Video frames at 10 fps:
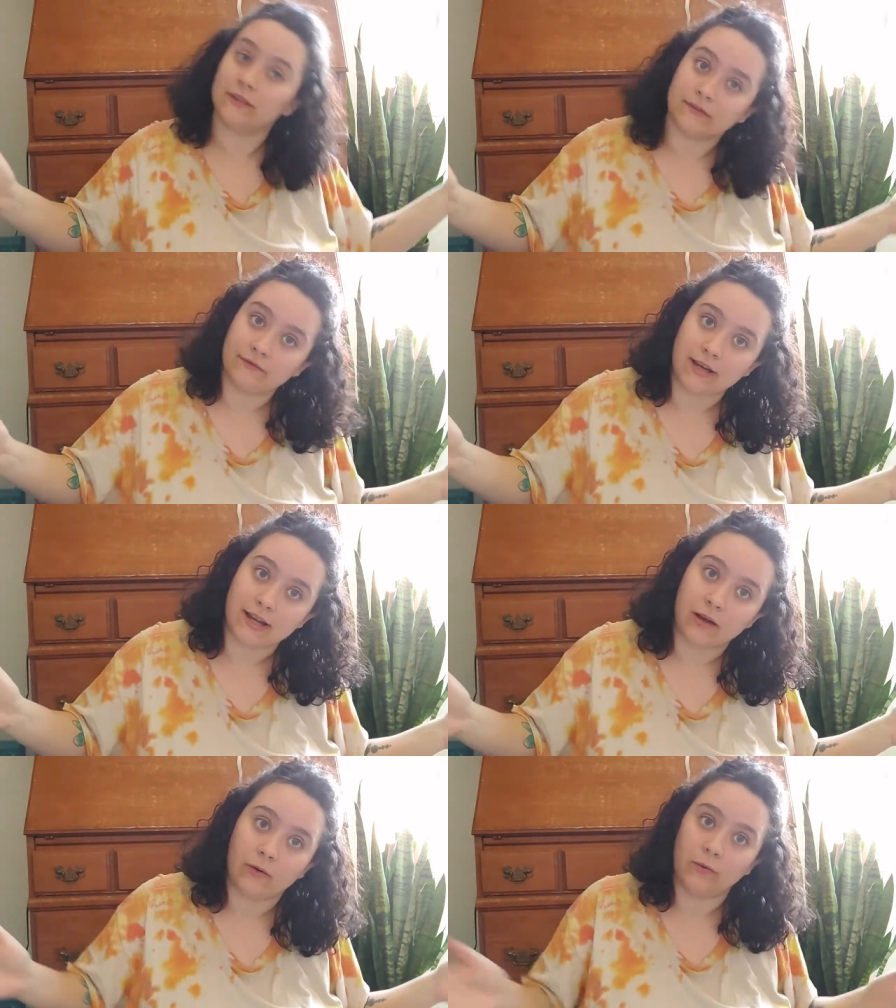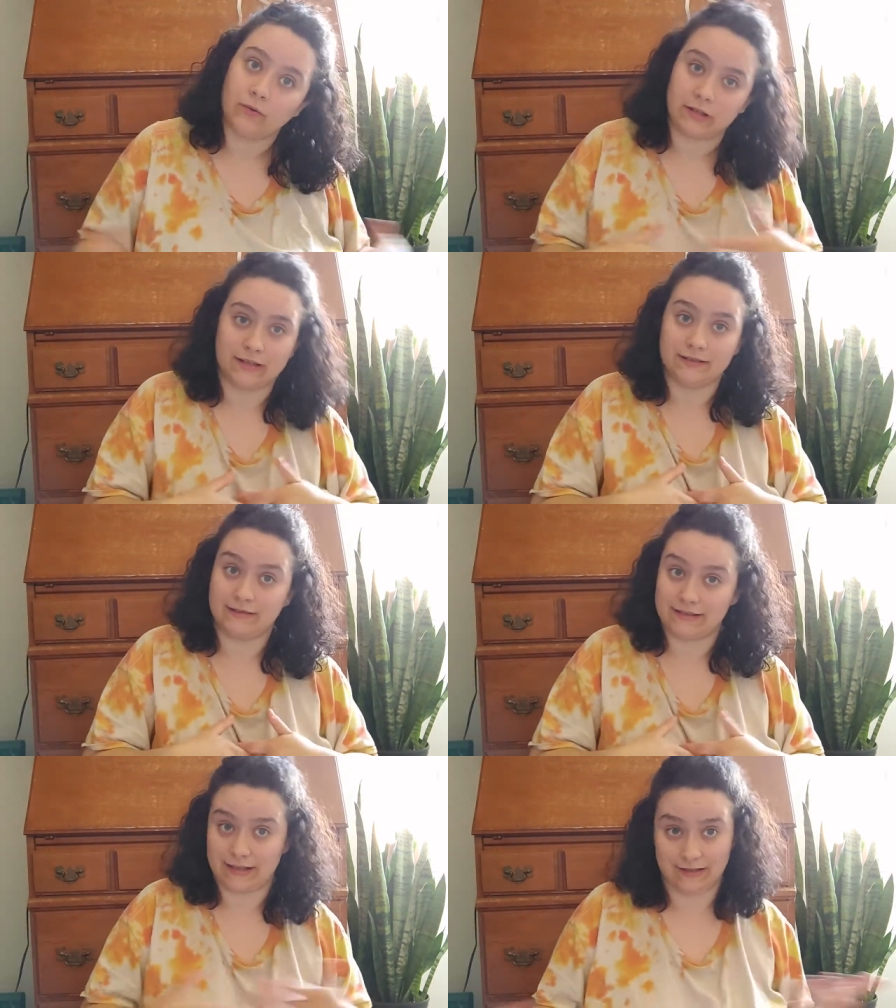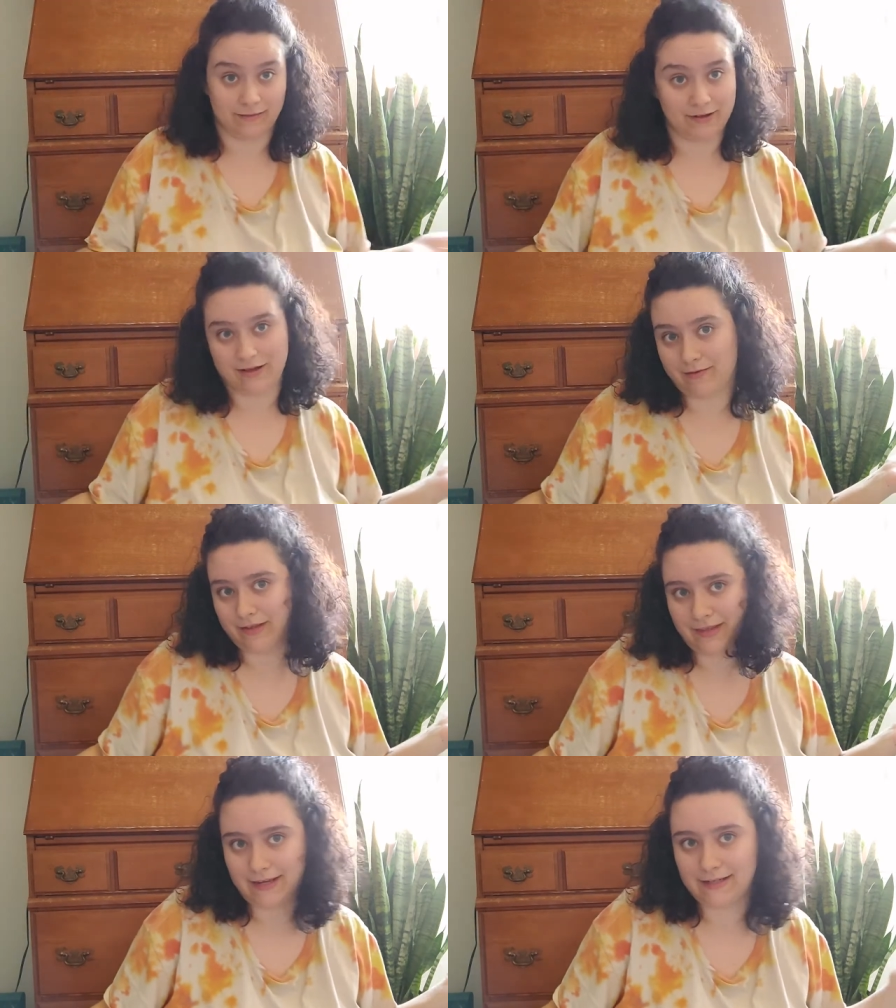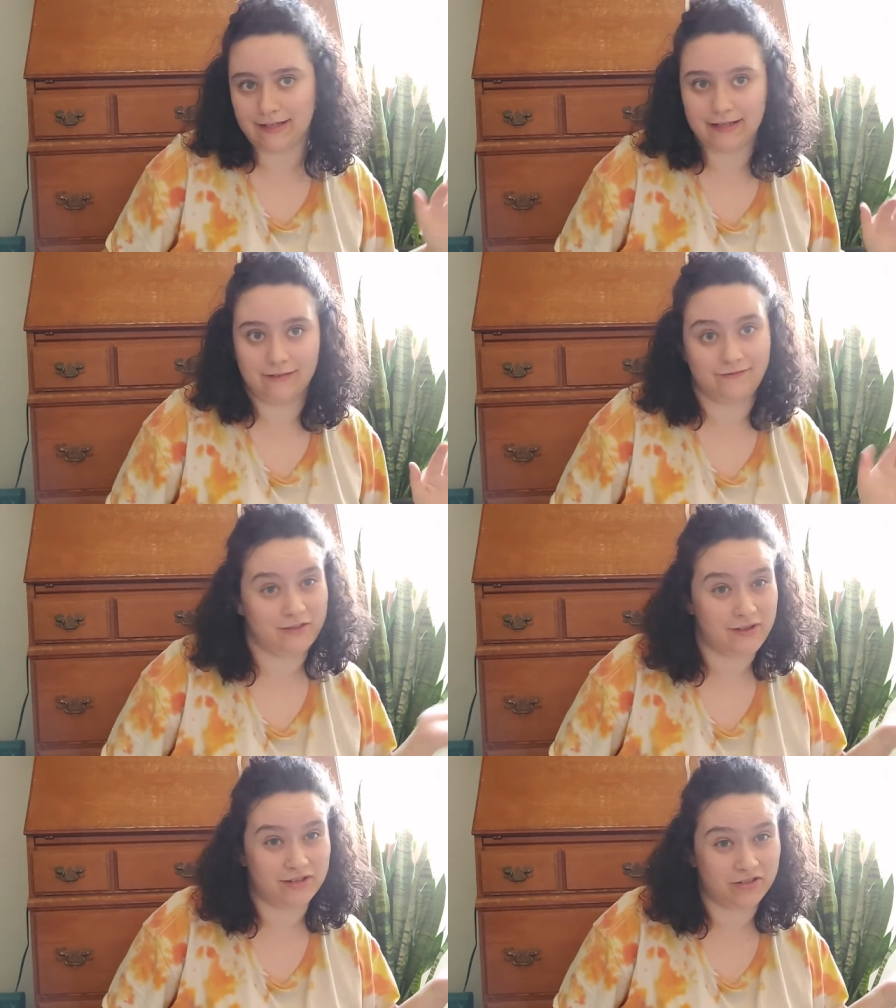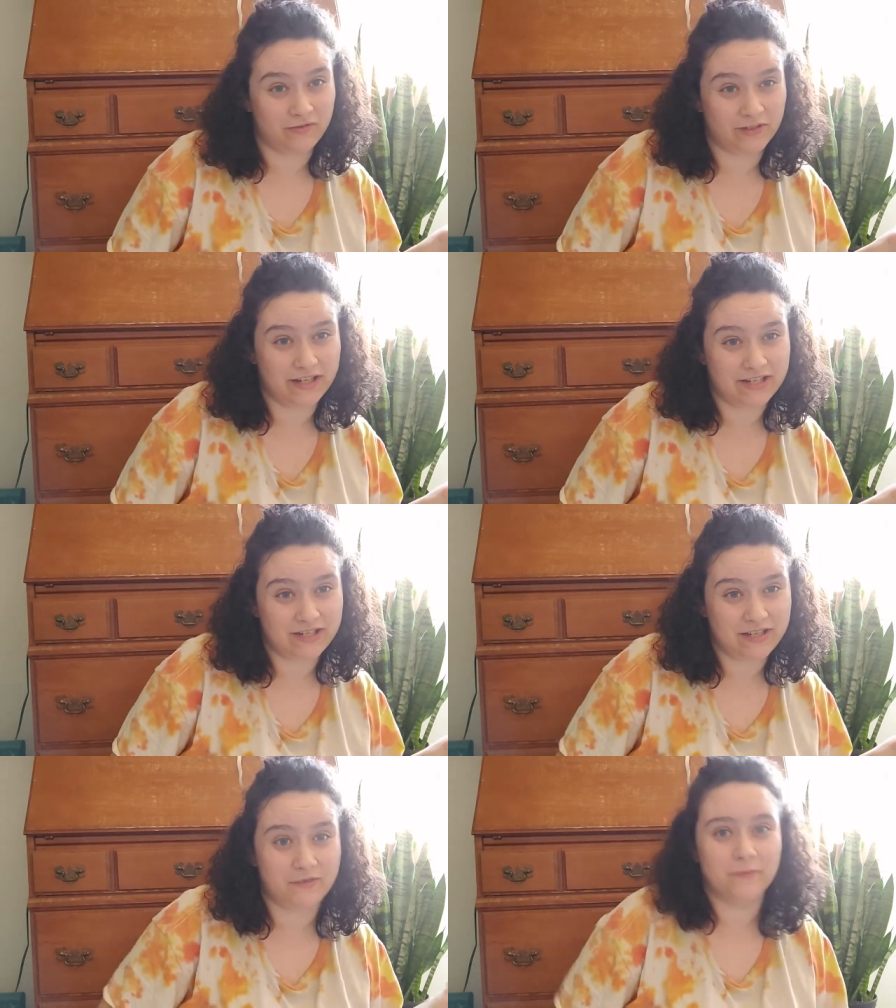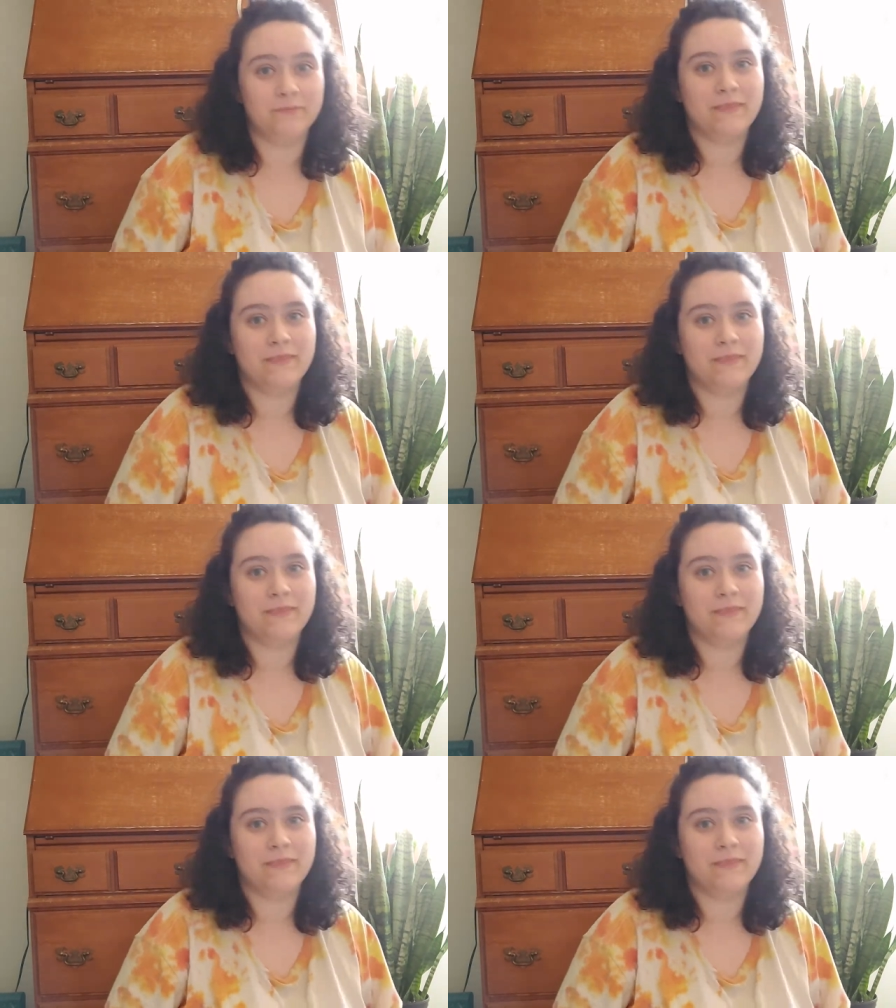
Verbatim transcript: video telling about how I liked it, and if you guys should read it too.